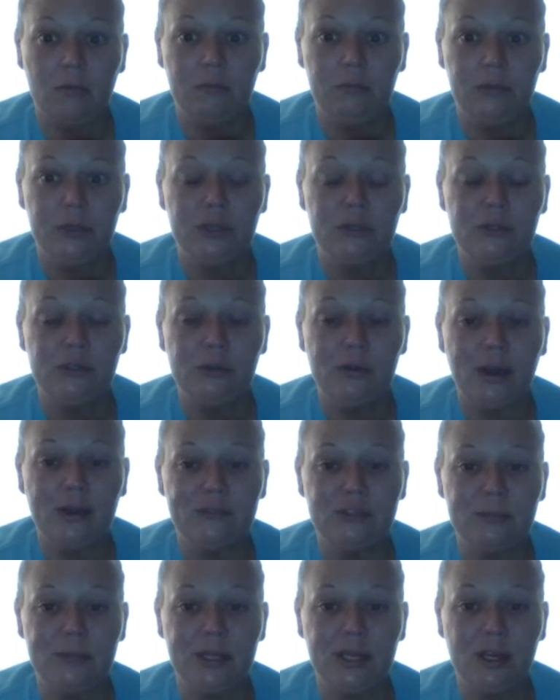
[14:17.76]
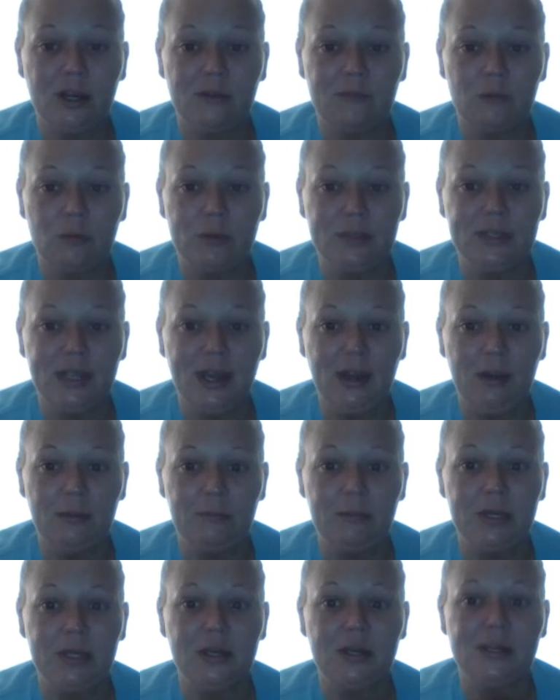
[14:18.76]
You do have to be careful with
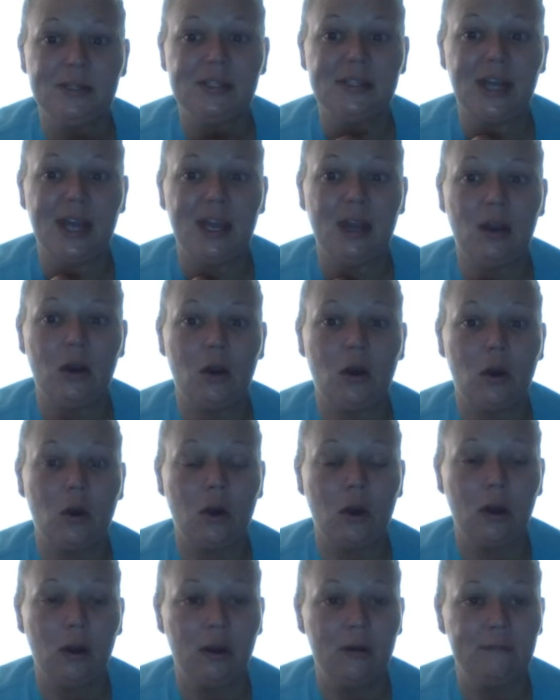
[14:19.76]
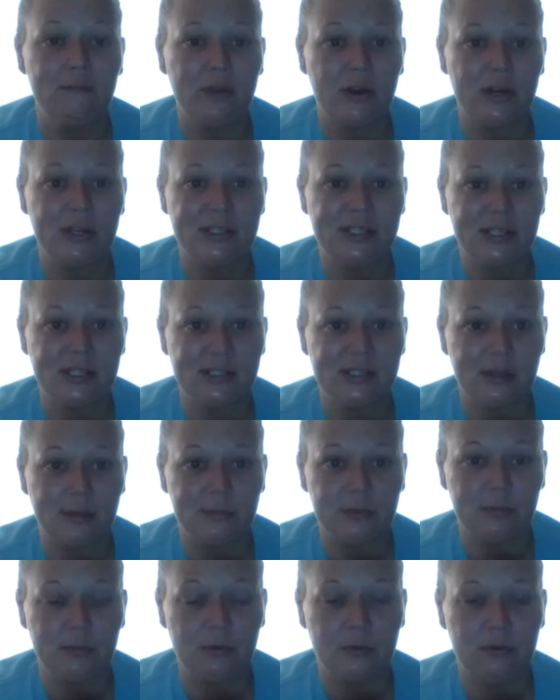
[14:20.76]
that because they are very
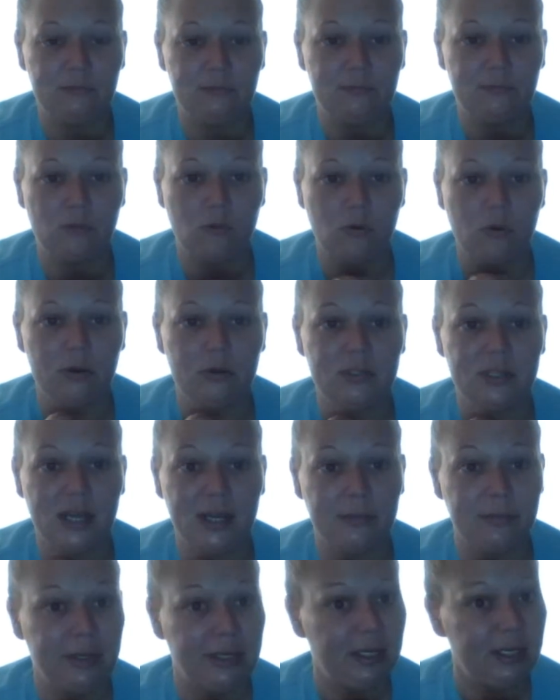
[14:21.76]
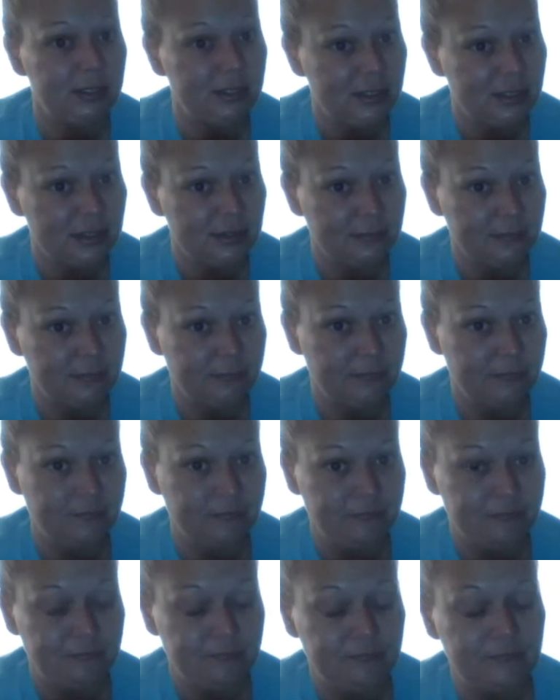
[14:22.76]
susceptible for diabetes.
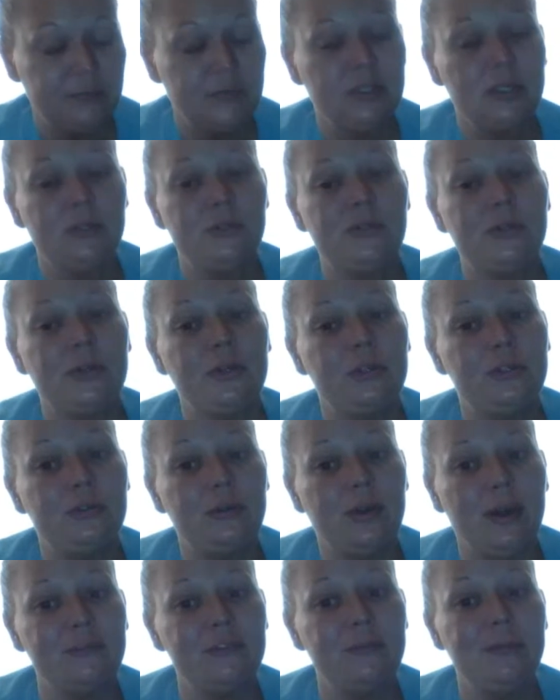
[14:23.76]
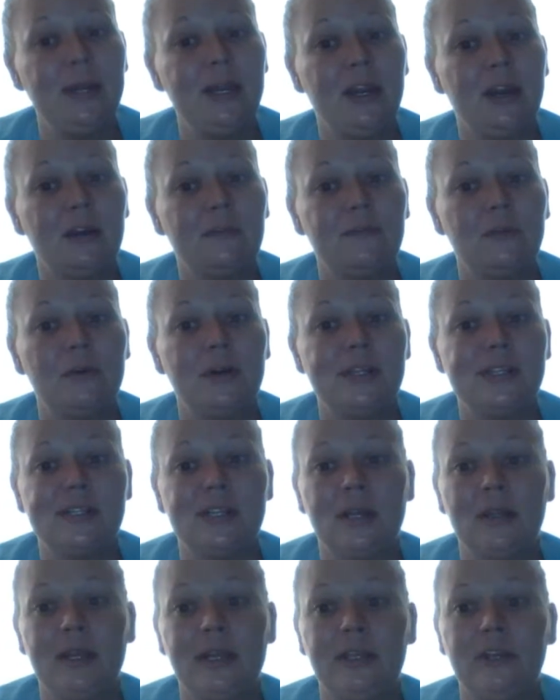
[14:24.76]
So you do have to be careful. It's
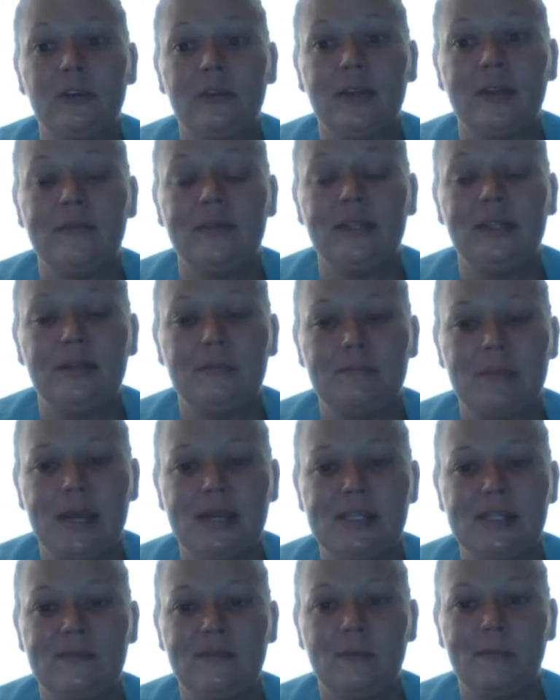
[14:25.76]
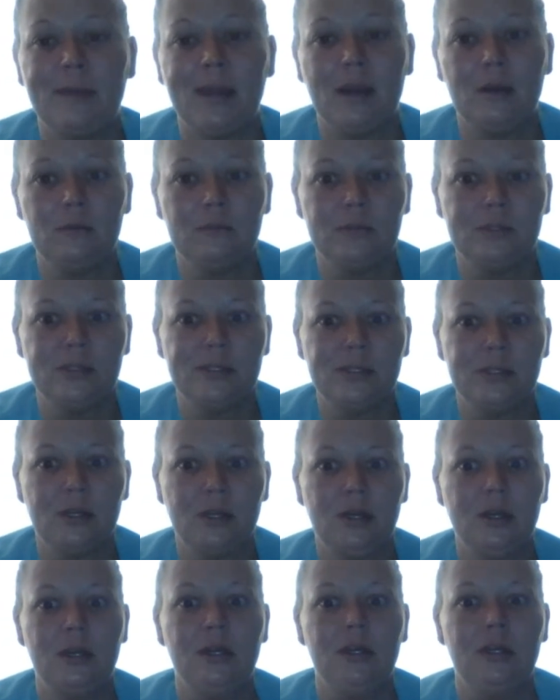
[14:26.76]
not like you're giving them massive amounts.
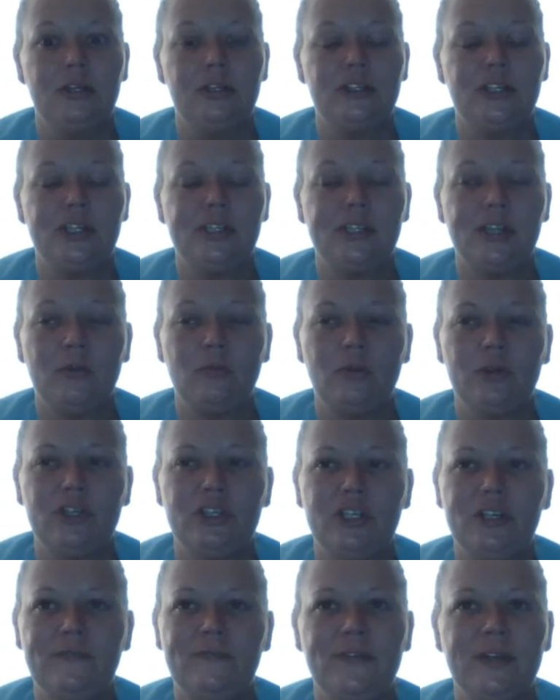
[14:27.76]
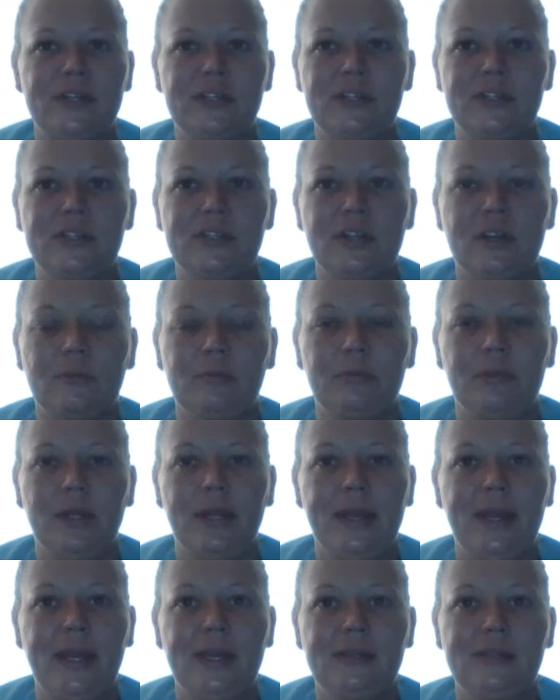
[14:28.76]
She said when she fixes their
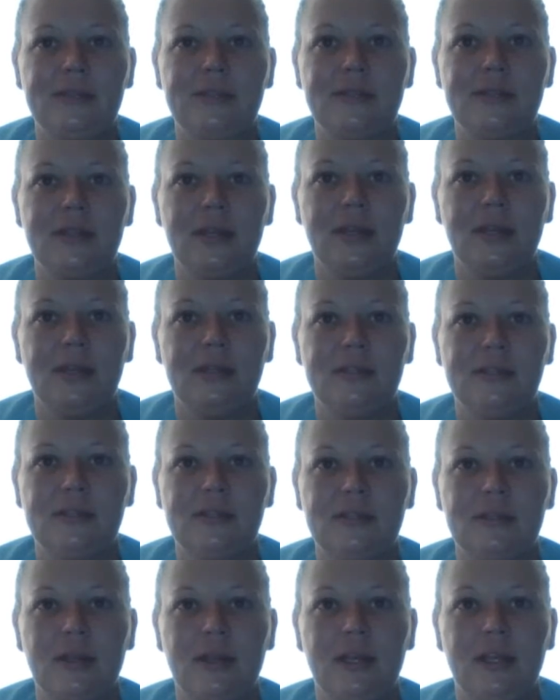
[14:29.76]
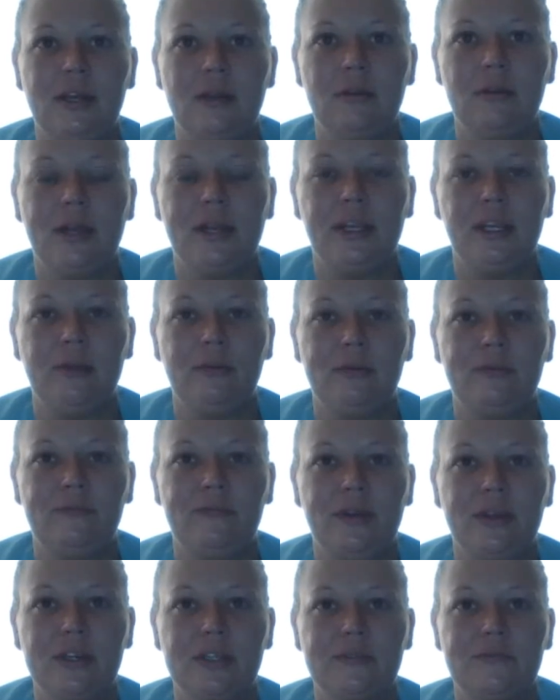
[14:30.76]
plates, it's, like you would
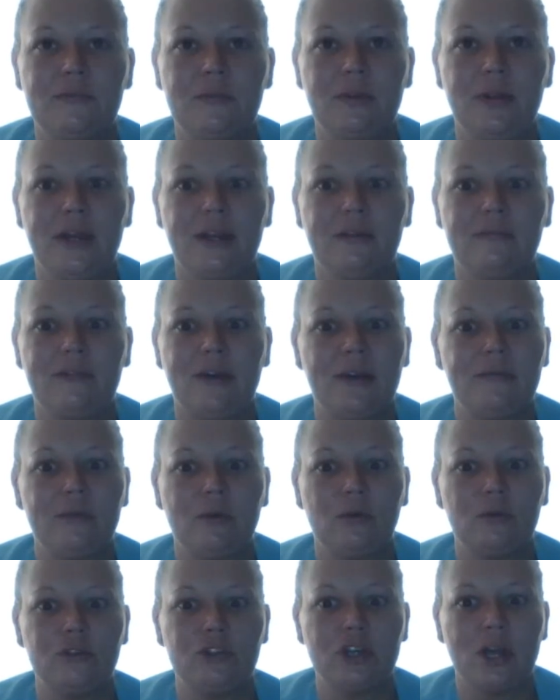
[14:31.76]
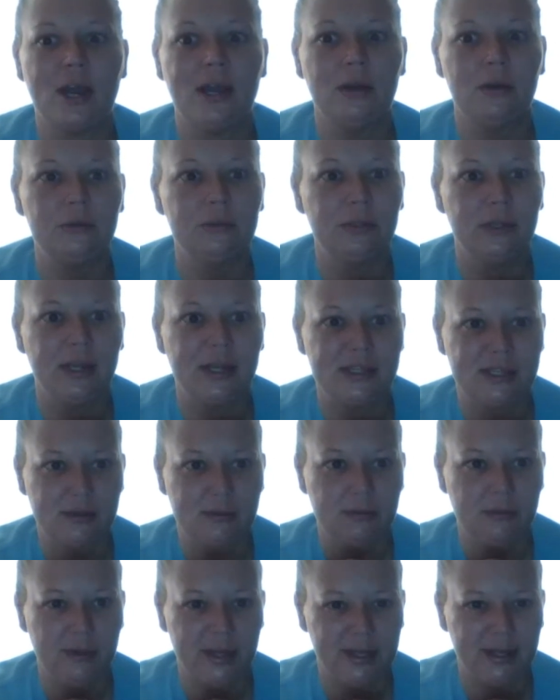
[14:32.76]
fix for like a 5-year-old child. Is
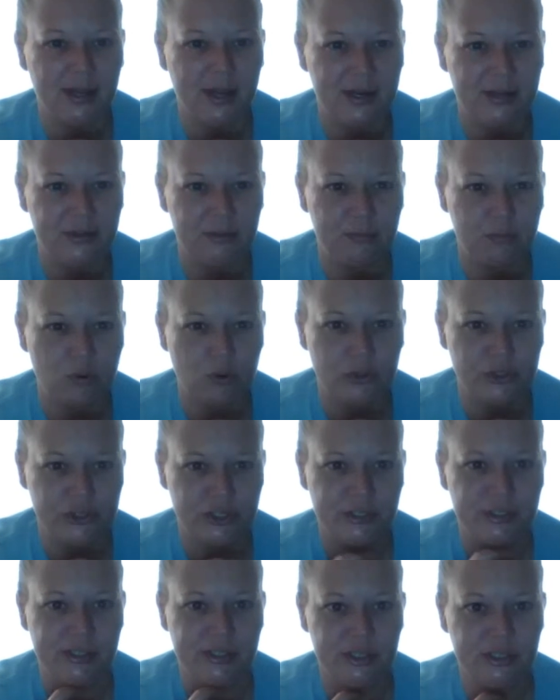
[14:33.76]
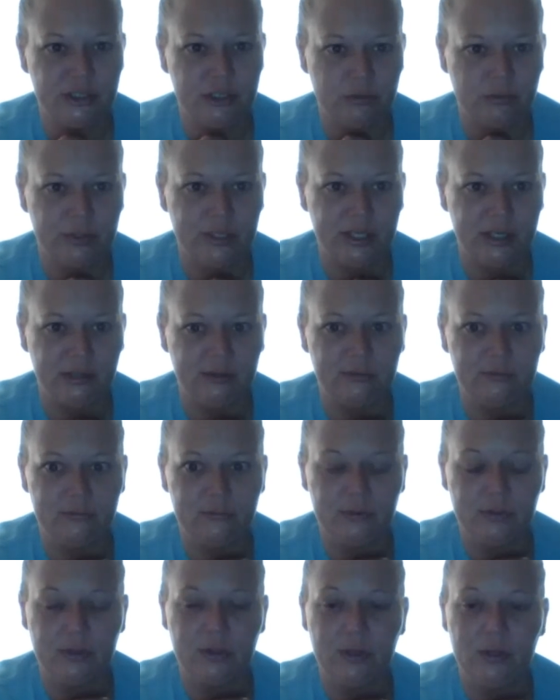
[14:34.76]
it like kind of the portions that you would give?
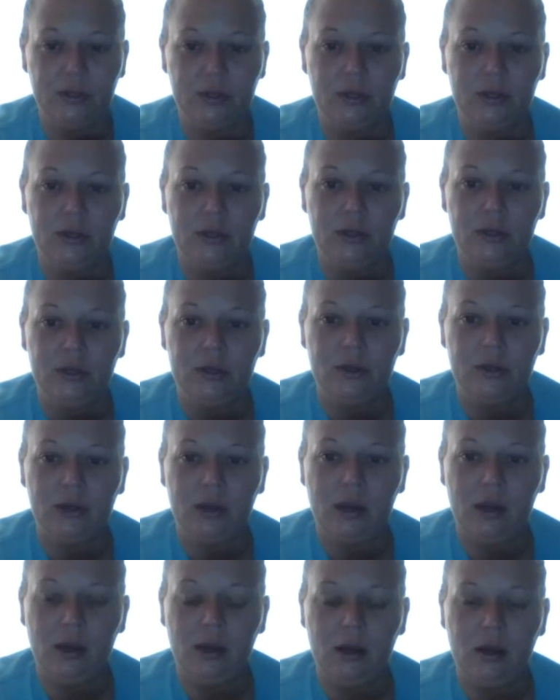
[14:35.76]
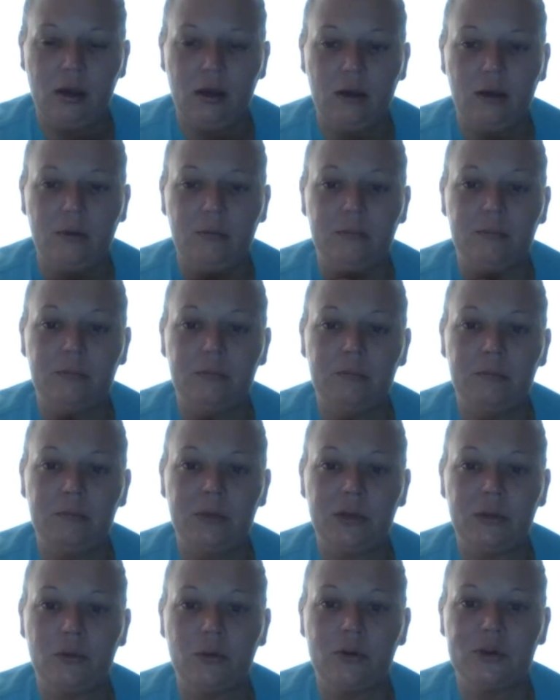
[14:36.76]

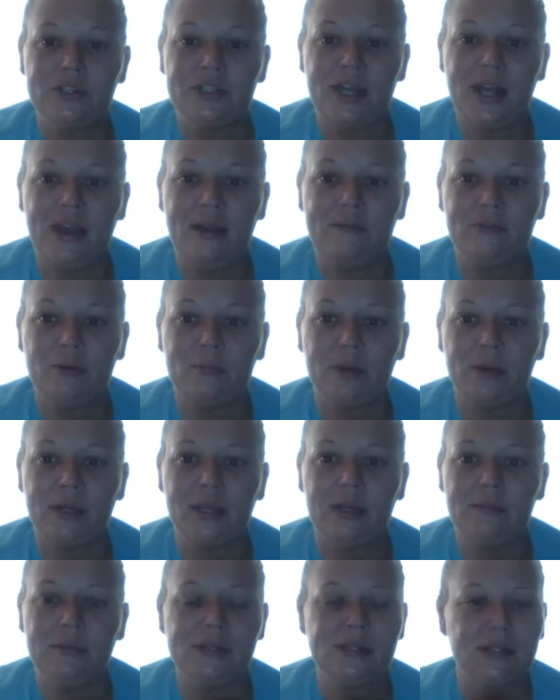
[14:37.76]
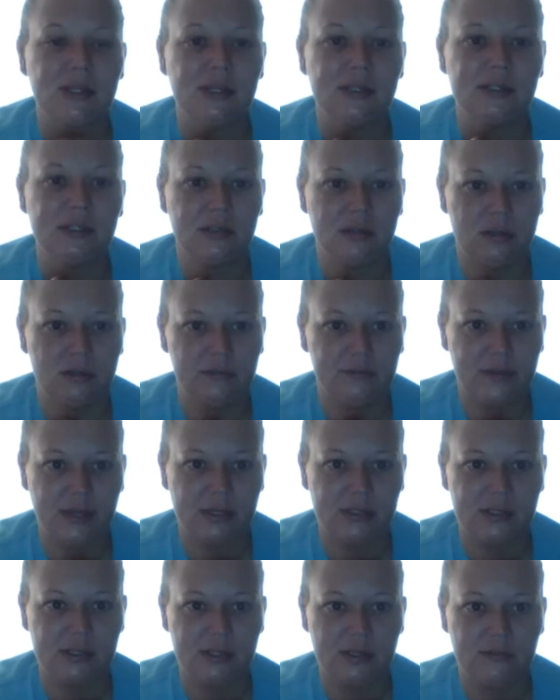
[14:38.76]
But of course they have their monkey biscuits and all of
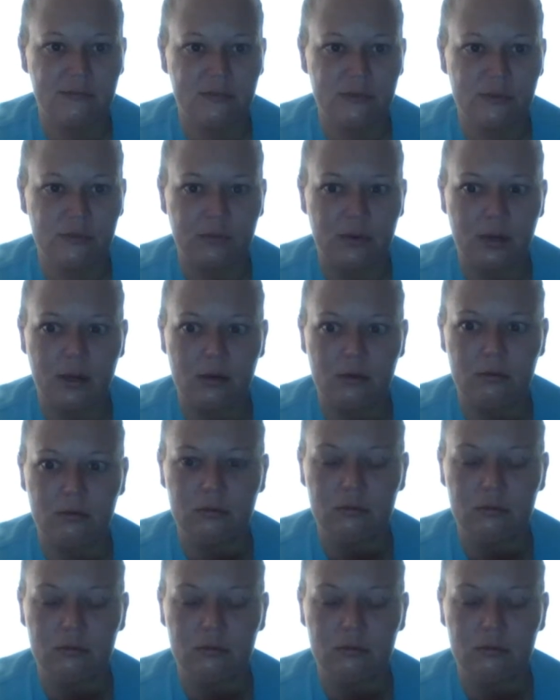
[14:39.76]
that stuff as well.